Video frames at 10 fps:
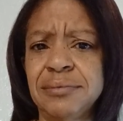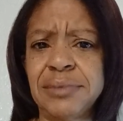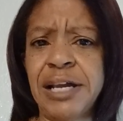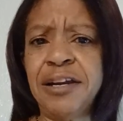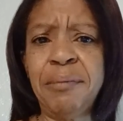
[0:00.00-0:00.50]

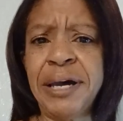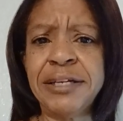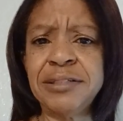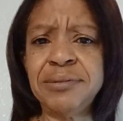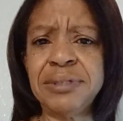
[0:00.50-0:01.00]
Ain't
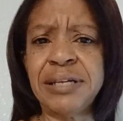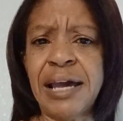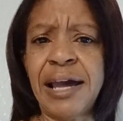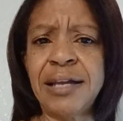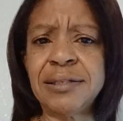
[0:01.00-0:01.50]
nobody doing
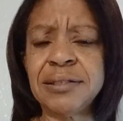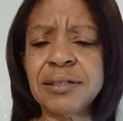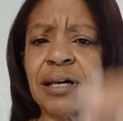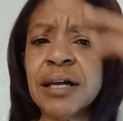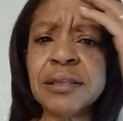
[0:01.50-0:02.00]
that.
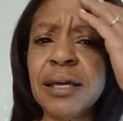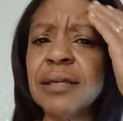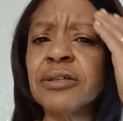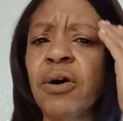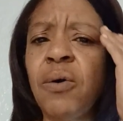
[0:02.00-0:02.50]
Cut
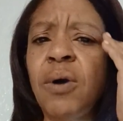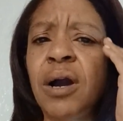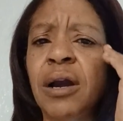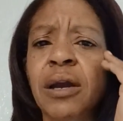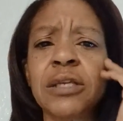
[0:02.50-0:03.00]
these
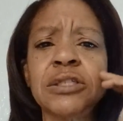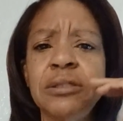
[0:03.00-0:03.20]
cords.